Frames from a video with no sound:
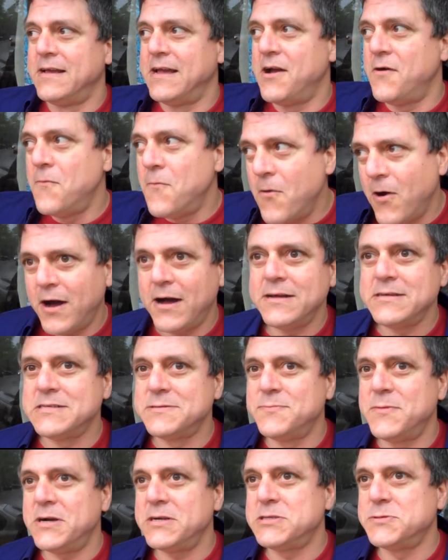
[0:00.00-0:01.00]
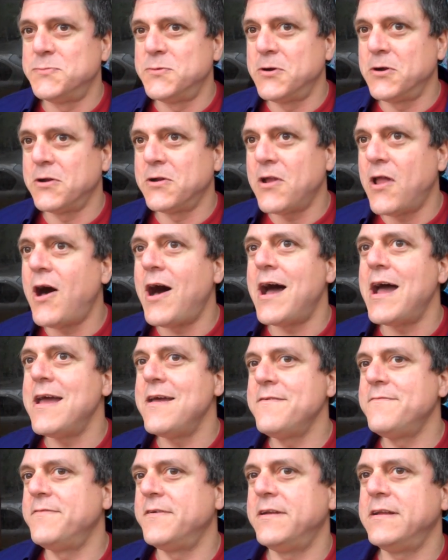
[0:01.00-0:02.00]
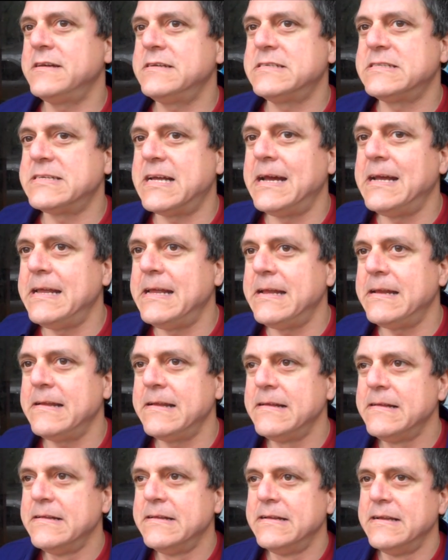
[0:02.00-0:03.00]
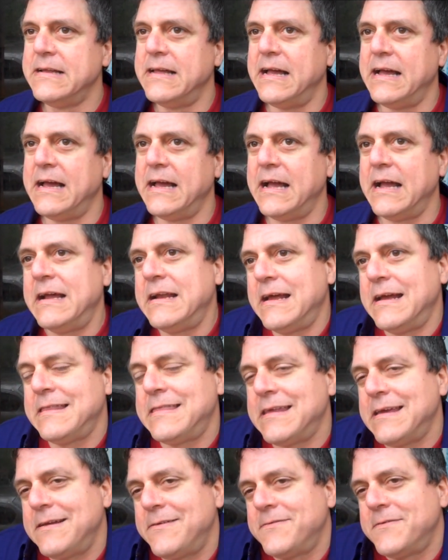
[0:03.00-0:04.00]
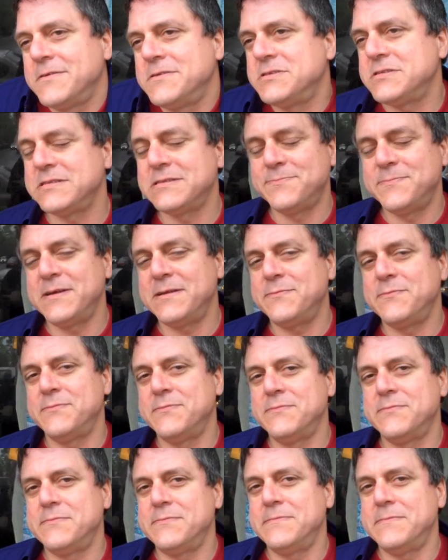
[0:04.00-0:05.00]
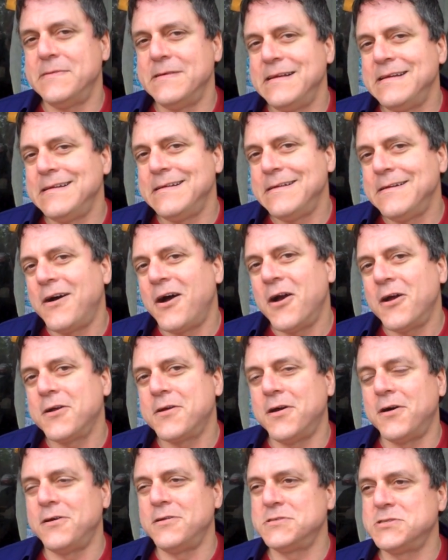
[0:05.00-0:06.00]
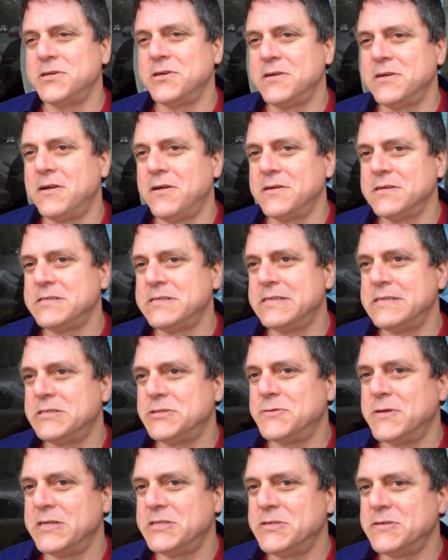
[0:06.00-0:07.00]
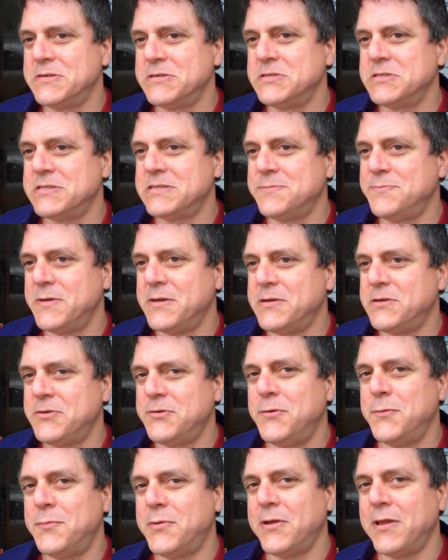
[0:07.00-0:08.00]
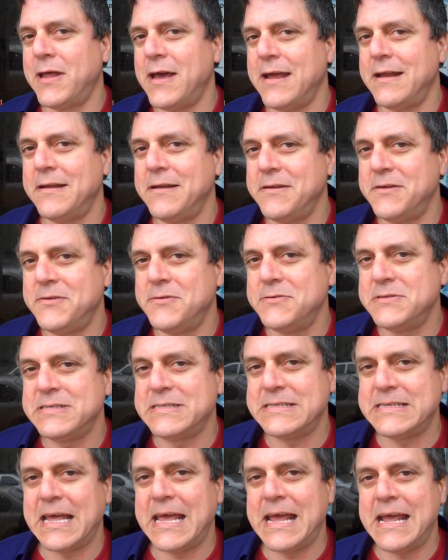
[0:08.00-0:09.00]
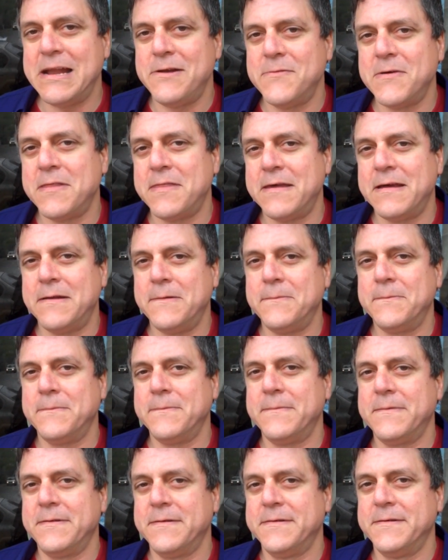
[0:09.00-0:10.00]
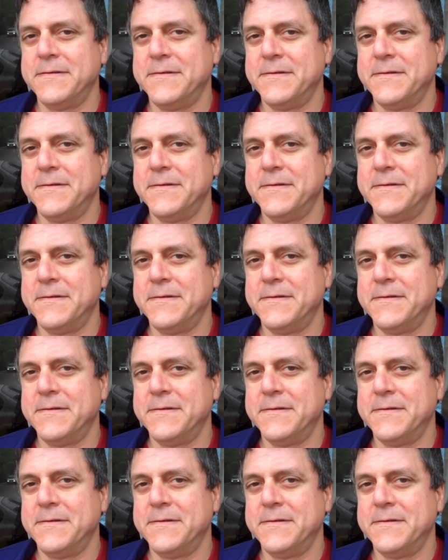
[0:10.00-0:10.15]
It was much more live and exciting, and I think we're just a bit in our culture, in our situation, just a bit too polite and too staid with it.